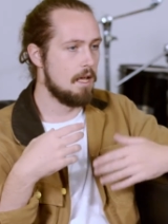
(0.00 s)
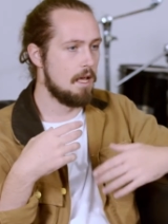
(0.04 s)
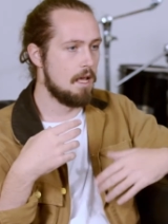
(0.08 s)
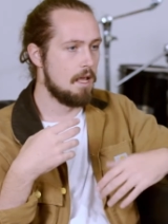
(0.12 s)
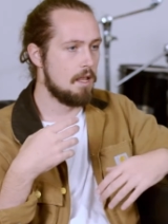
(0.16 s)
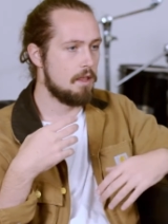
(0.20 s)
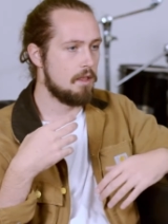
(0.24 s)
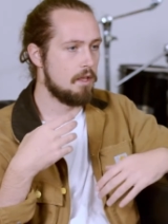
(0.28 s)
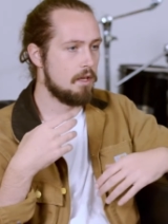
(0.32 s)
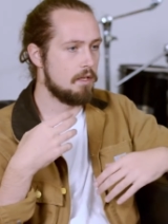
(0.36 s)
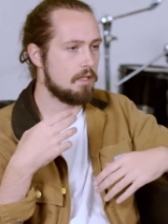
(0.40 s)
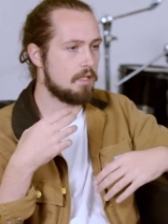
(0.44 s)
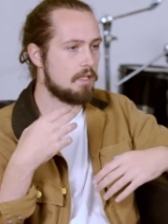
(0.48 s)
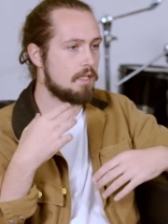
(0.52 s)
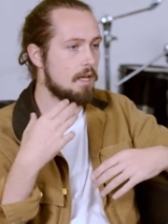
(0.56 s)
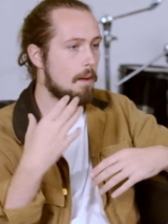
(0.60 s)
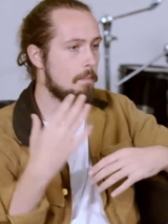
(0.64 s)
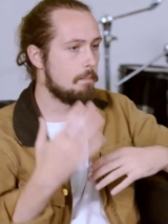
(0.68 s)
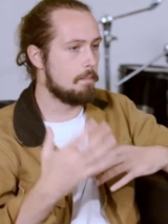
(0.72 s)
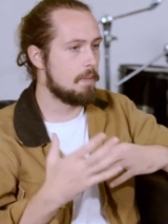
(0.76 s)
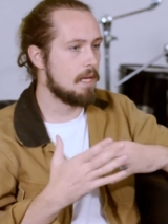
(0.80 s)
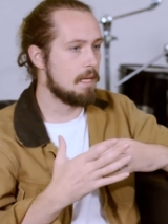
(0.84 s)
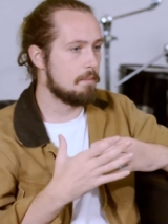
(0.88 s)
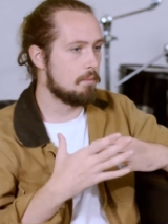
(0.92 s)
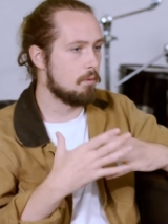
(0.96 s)
that
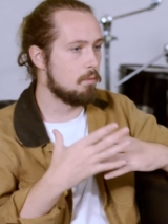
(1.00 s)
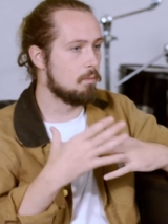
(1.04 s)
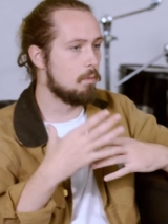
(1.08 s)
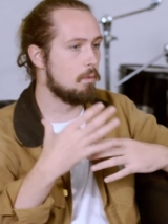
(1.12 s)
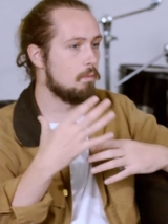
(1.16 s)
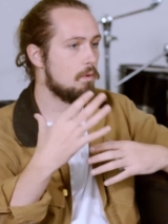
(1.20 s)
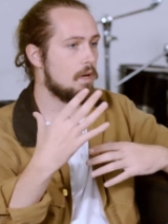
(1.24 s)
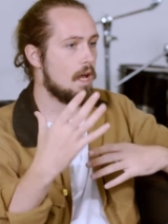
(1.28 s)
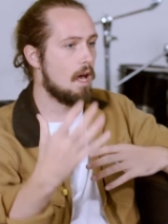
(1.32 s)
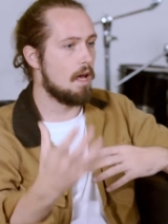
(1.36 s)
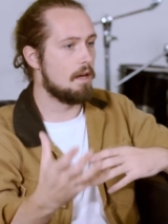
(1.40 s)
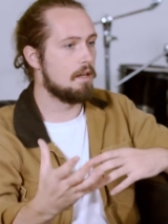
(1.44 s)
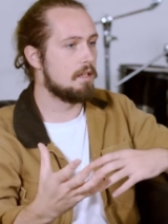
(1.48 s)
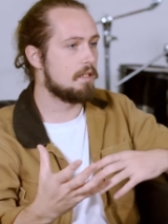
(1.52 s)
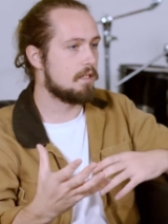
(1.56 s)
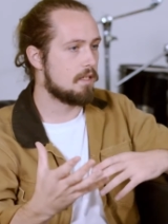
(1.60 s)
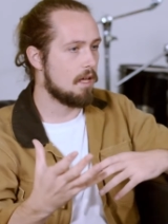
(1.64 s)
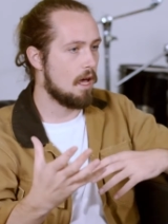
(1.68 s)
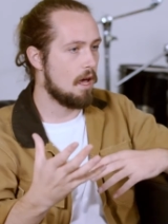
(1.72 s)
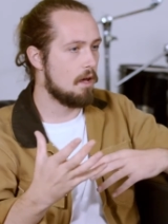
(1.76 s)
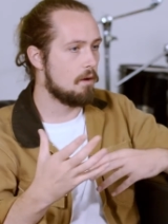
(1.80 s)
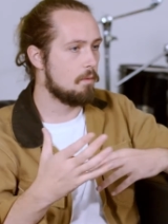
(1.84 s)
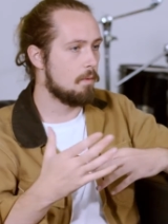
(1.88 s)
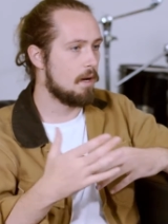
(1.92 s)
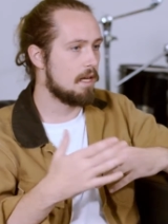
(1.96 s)
some people will learn a
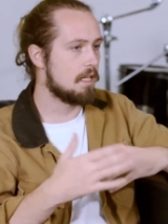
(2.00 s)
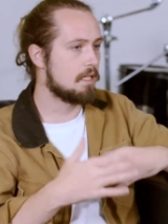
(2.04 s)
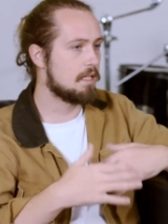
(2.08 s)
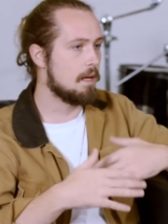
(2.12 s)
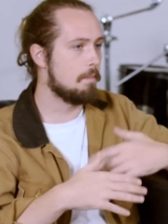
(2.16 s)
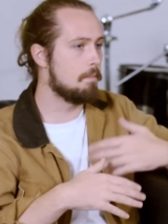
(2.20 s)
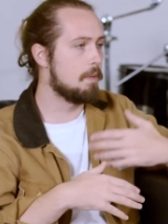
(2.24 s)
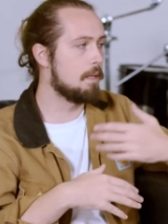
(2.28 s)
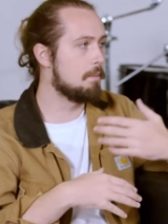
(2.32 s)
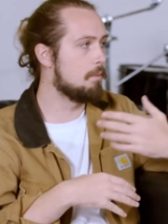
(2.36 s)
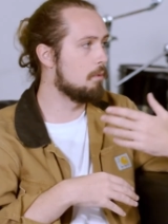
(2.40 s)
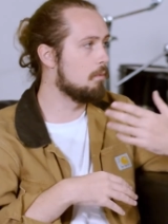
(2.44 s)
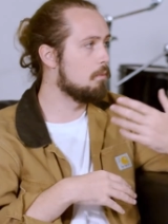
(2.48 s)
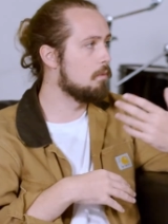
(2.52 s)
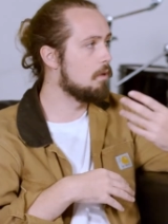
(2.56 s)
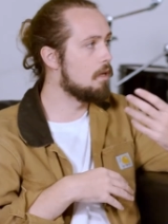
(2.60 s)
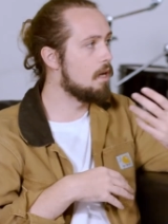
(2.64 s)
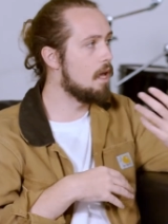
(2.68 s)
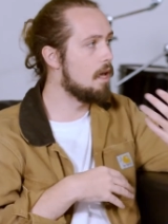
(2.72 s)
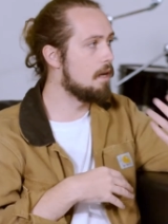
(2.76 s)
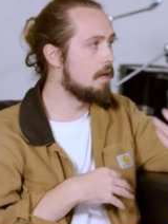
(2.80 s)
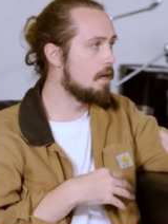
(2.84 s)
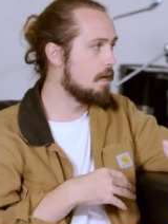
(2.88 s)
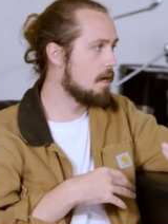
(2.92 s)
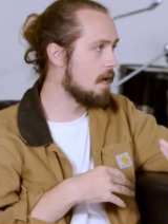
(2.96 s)
certain way, some people will
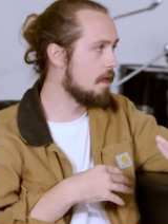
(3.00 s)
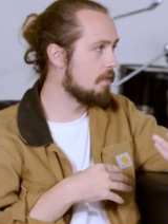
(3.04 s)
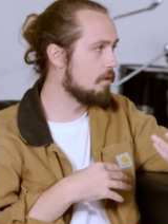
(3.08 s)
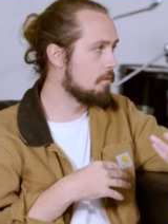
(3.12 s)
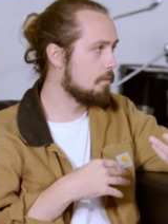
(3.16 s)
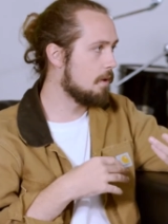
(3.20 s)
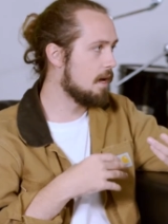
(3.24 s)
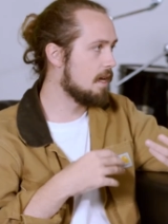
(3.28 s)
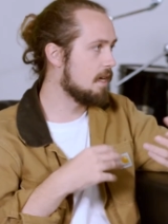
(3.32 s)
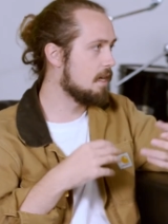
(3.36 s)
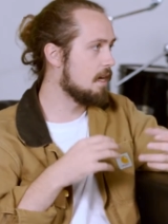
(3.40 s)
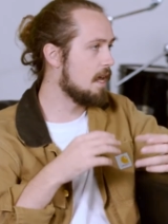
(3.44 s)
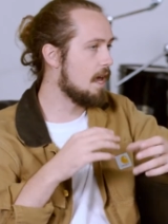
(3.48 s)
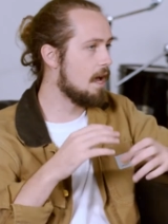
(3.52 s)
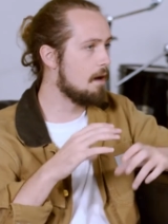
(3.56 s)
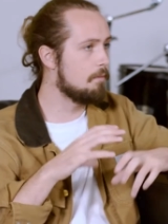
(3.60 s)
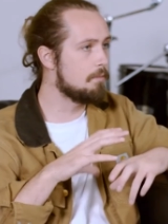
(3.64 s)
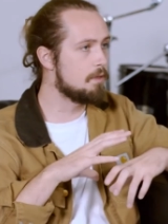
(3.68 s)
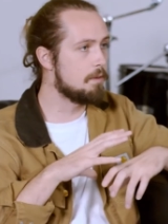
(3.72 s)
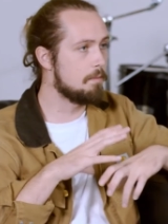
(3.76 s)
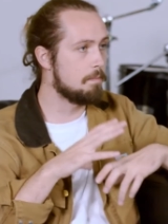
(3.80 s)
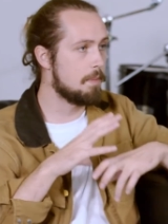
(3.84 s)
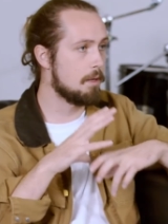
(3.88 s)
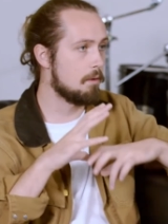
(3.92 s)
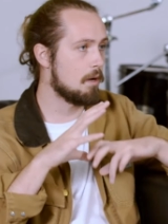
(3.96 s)
learn another way, and it helps
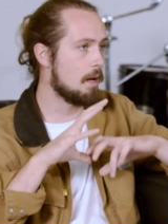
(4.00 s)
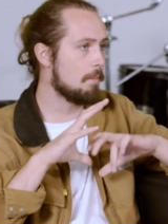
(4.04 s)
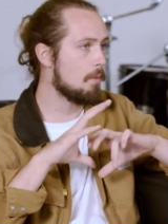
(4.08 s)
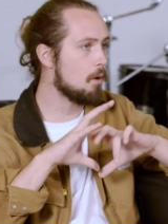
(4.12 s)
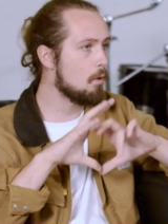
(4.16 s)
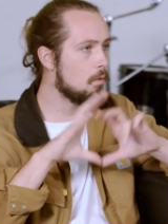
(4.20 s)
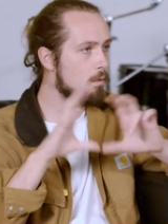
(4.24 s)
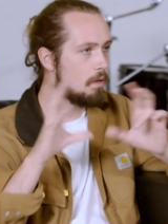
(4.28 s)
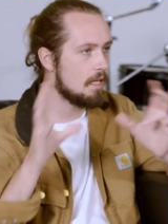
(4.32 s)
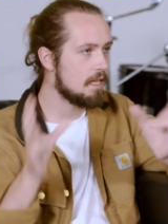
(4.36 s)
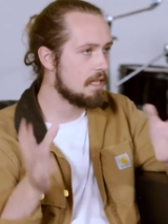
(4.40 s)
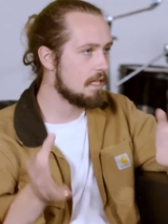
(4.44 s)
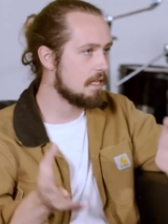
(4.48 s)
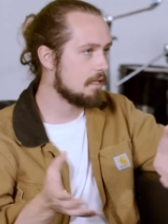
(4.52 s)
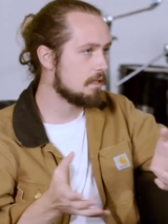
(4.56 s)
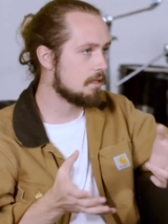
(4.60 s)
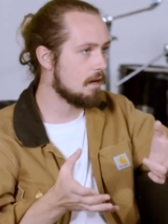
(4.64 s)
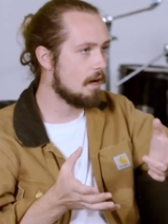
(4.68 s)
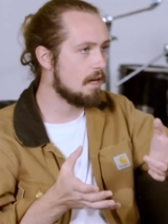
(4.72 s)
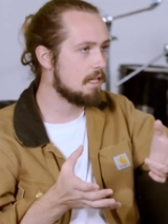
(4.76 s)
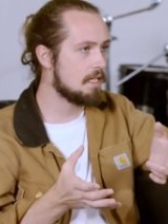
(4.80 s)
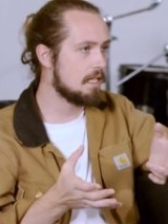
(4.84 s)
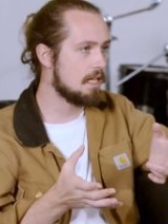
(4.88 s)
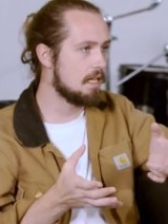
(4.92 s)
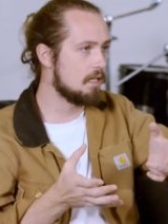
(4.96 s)
you build up all of these
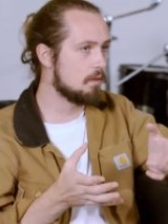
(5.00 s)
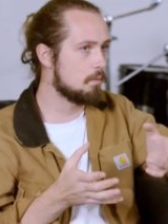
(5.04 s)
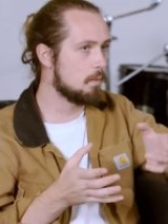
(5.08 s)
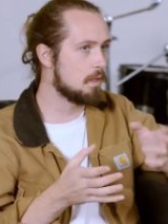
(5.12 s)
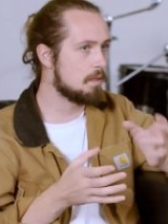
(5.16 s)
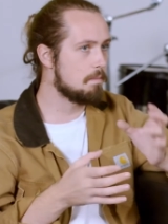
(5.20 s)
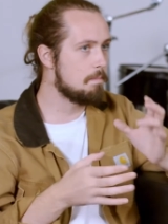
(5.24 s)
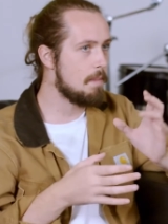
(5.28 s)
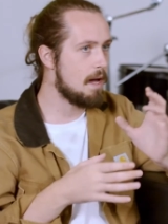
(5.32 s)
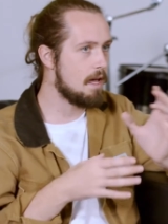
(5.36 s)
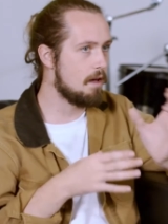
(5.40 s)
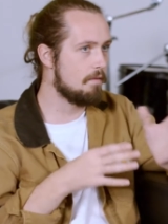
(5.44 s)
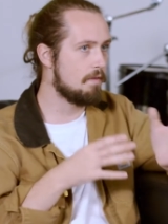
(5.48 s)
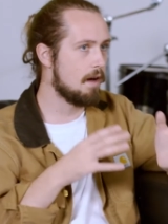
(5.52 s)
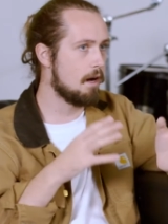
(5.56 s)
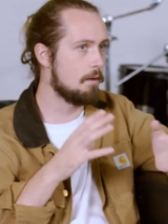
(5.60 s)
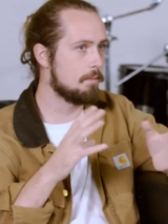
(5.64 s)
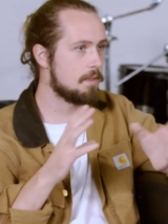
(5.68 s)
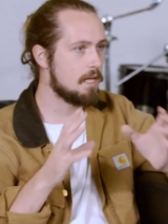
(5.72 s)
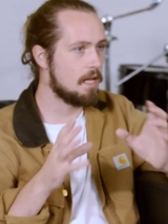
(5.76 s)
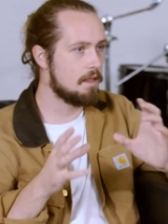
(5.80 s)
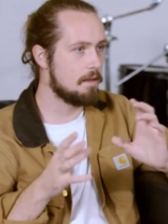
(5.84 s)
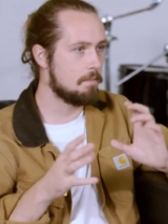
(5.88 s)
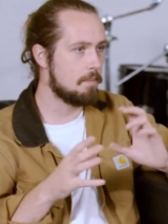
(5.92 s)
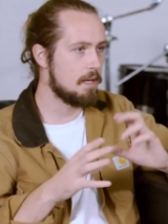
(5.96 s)
ideas which may have helped
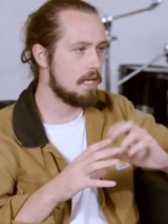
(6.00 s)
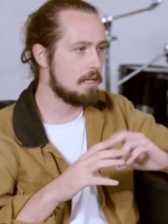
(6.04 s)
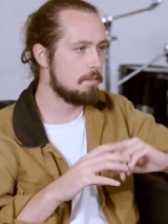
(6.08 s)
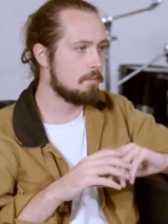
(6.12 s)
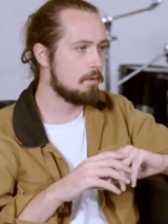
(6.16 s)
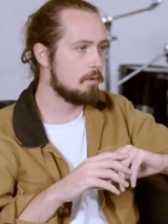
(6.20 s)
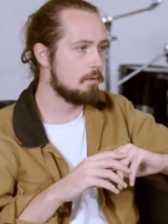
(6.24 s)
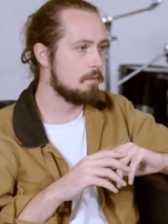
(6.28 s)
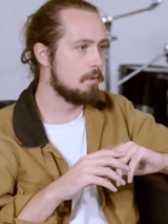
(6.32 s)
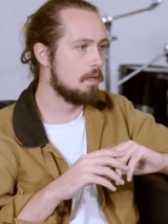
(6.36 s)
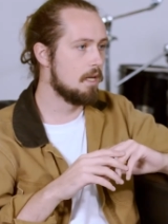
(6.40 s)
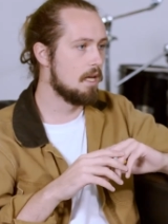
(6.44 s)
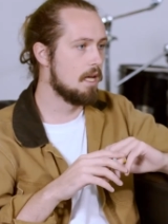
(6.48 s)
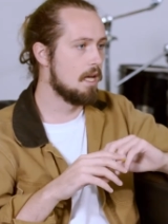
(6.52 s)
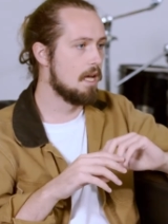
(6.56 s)
other people,